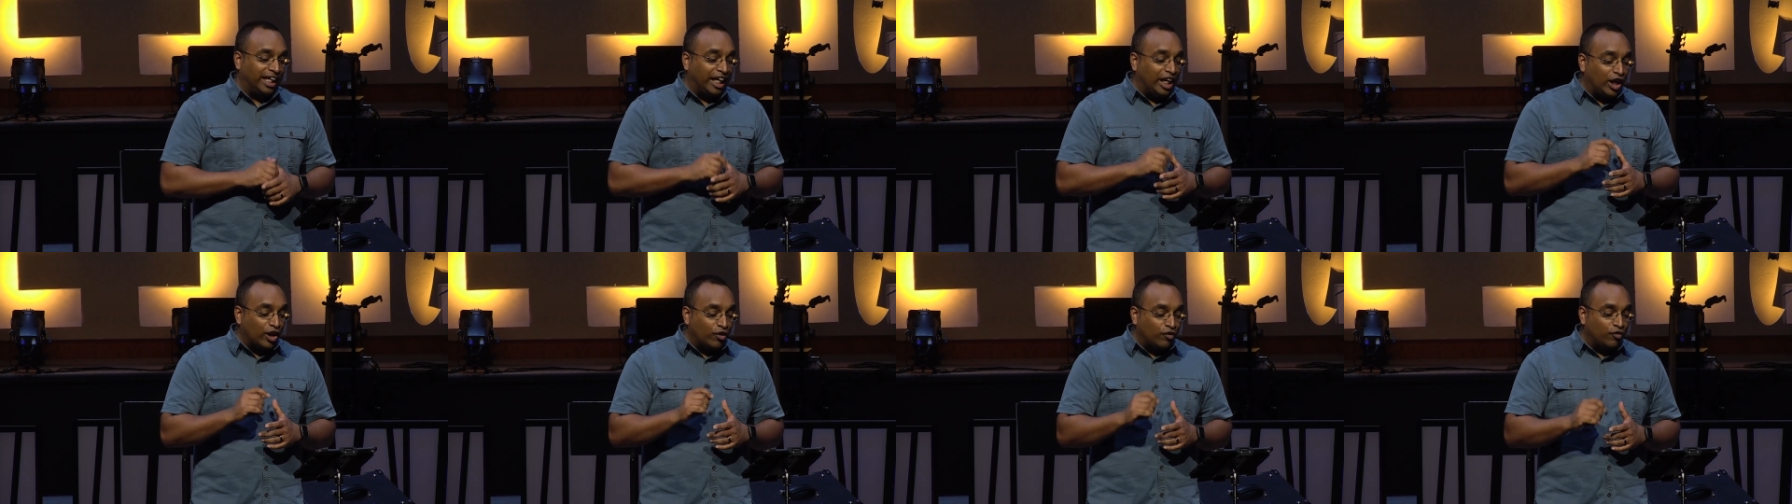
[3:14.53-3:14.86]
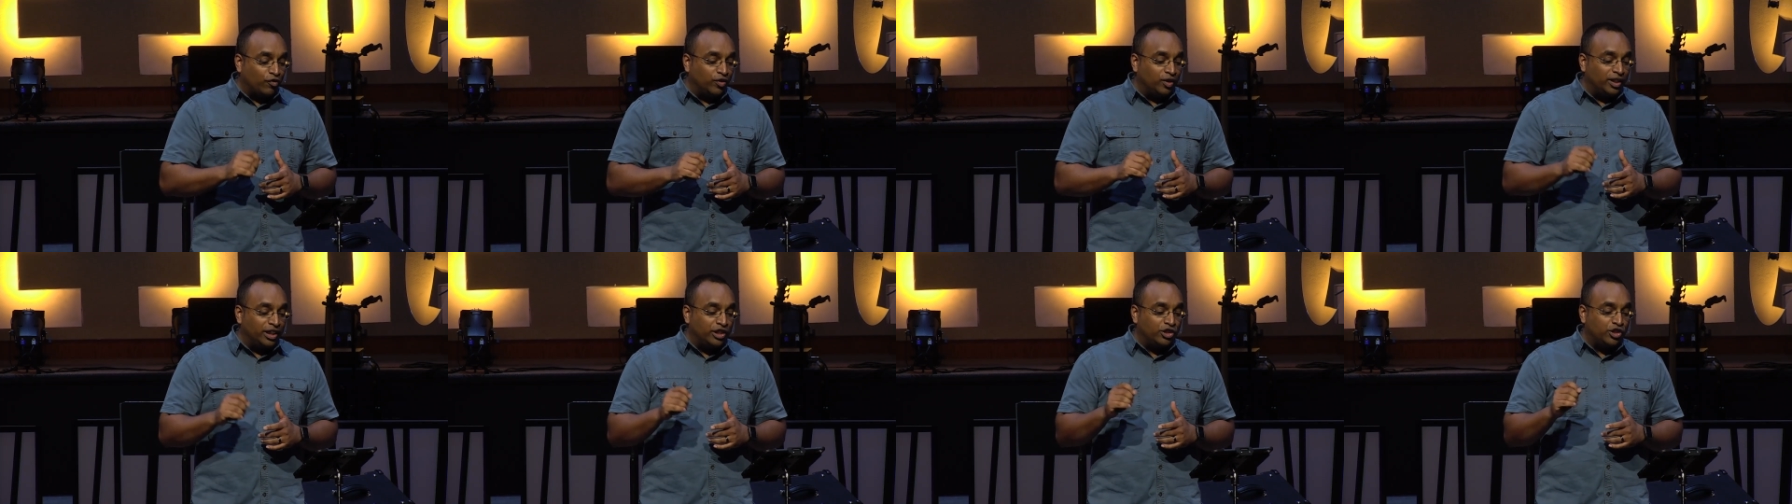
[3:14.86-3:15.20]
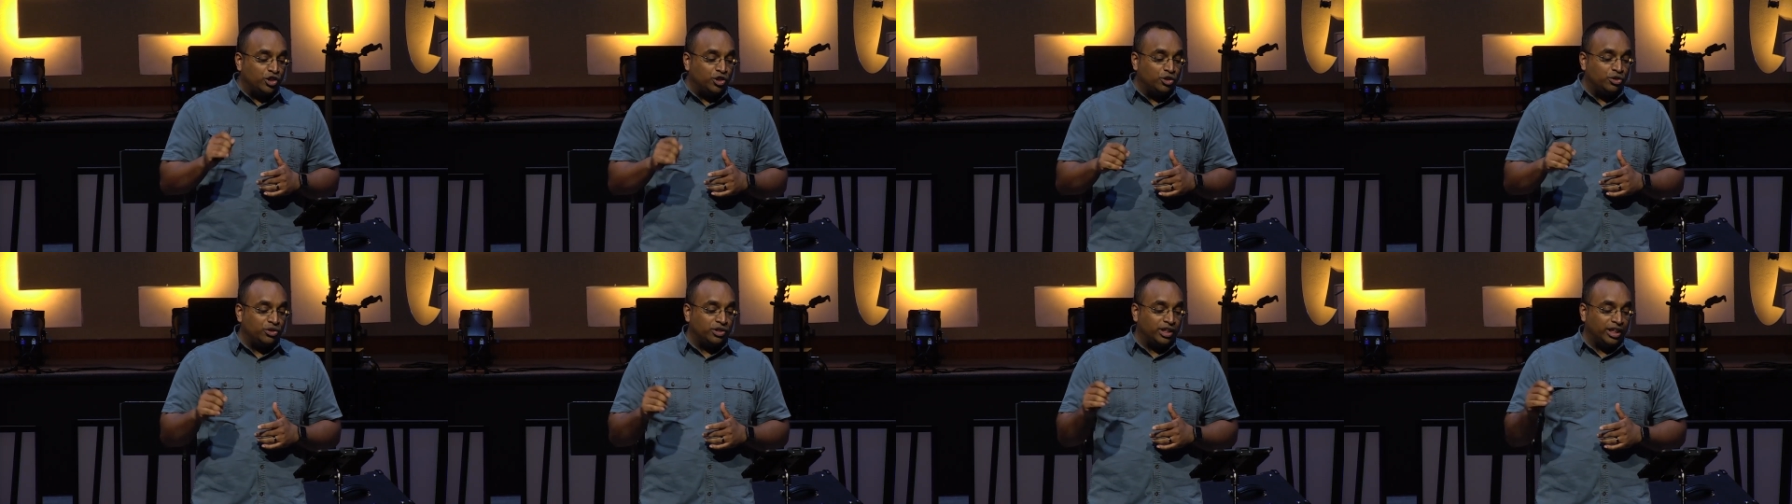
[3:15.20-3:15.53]
carefully
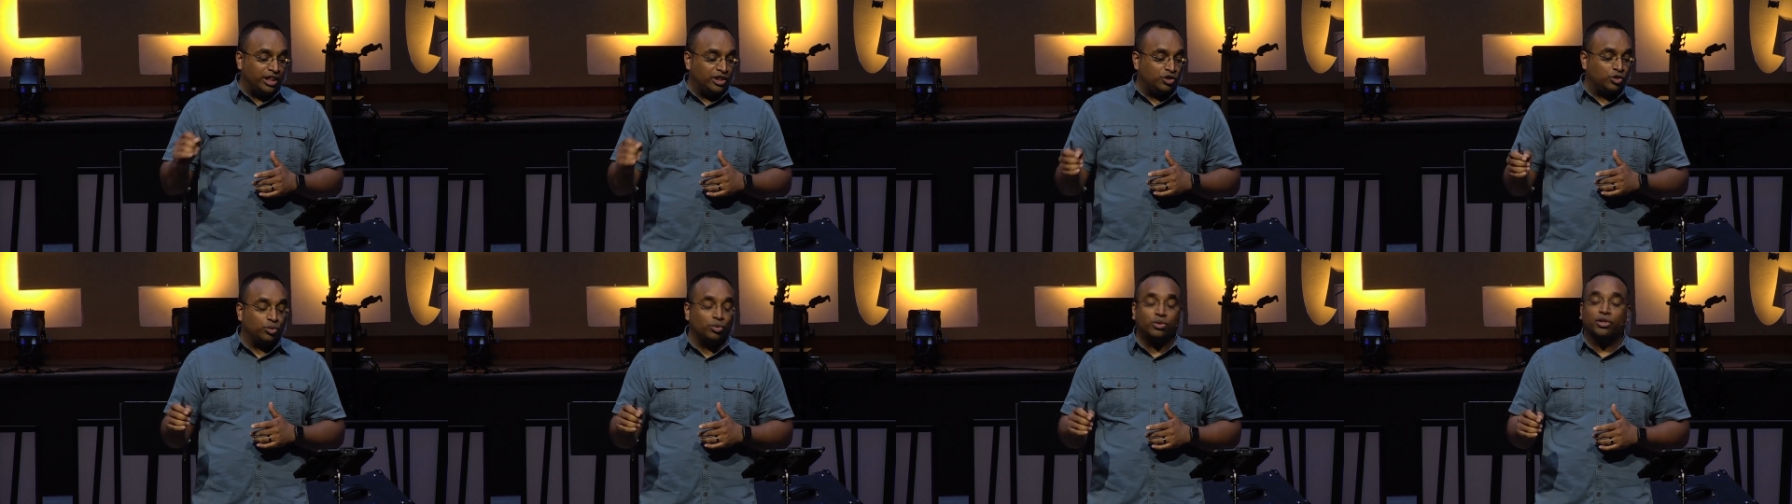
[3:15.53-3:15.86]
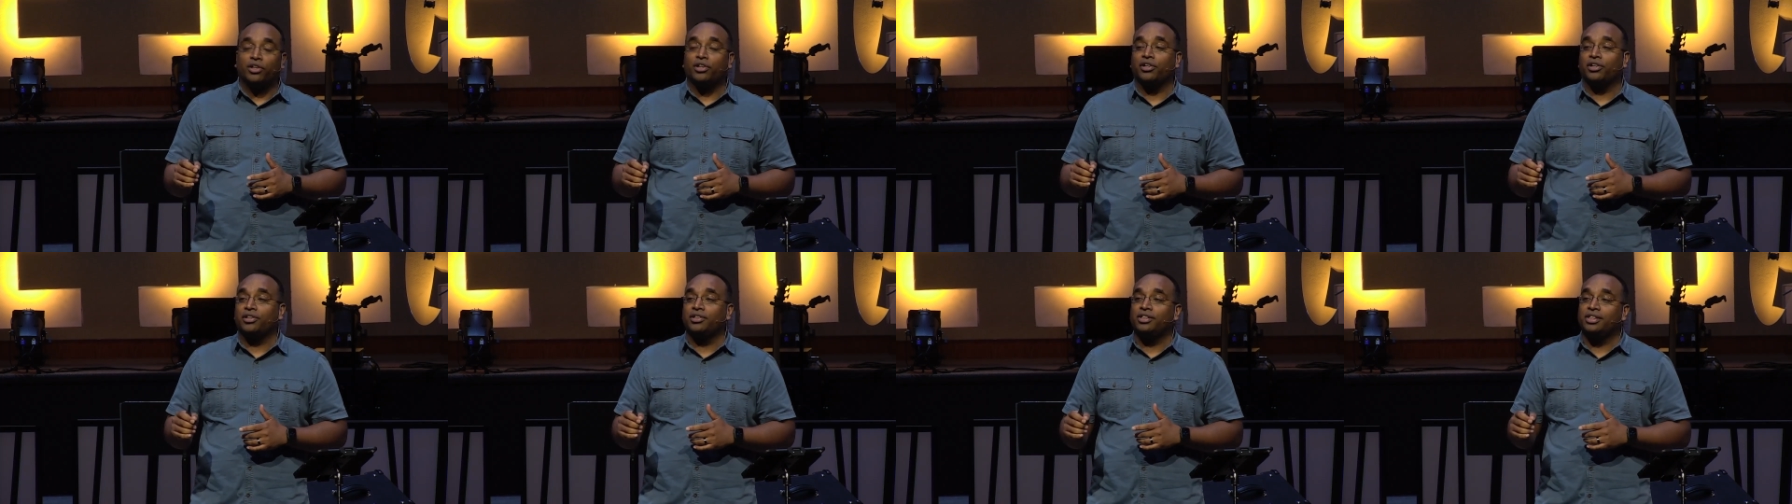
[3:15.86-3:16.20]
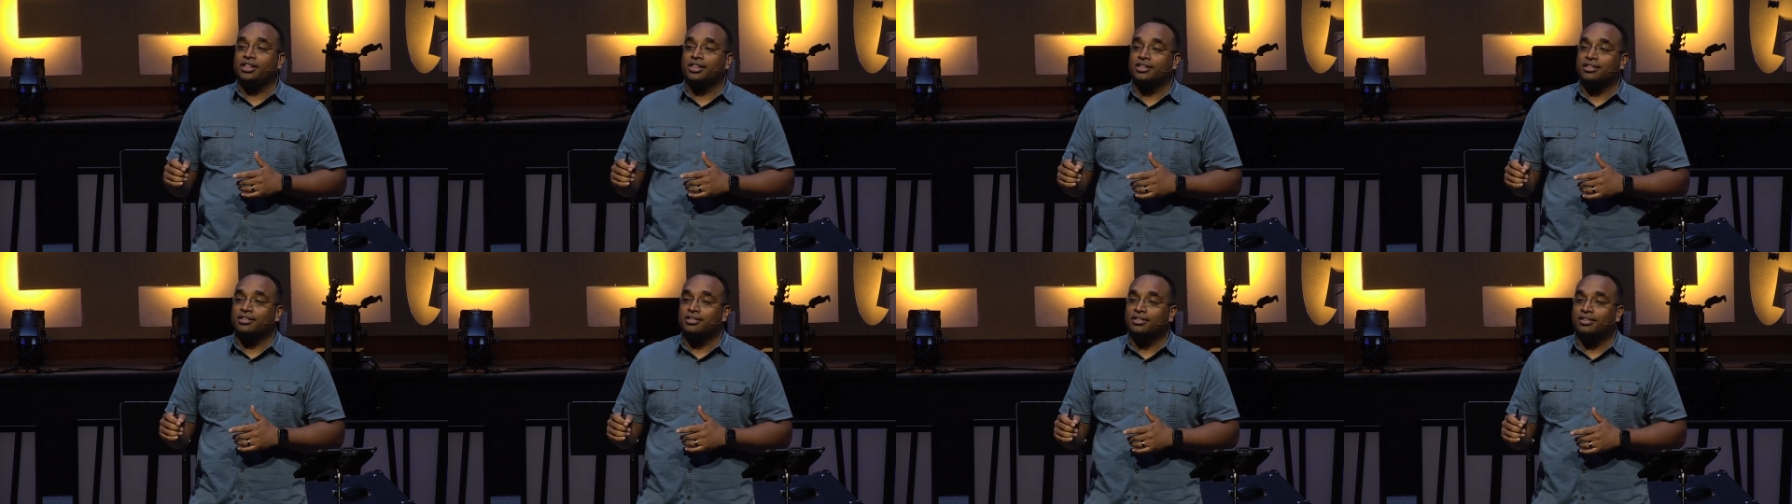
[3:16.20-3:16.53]
choosing his
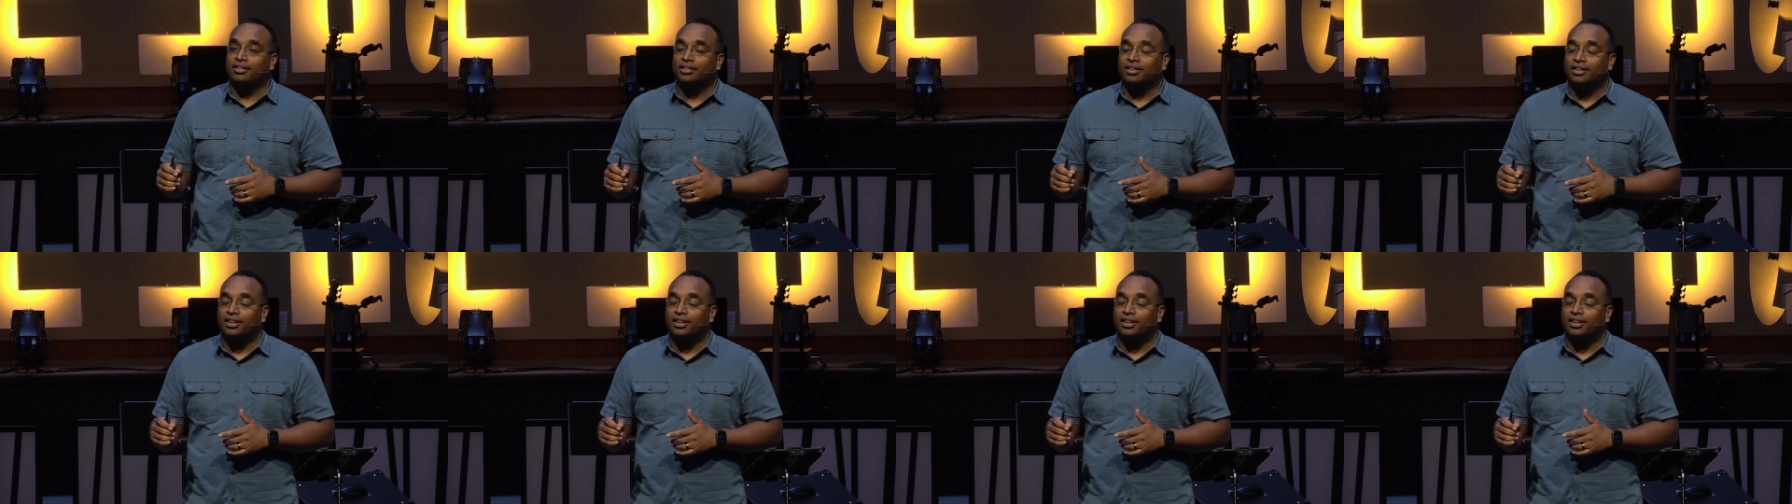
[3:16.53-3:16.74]
words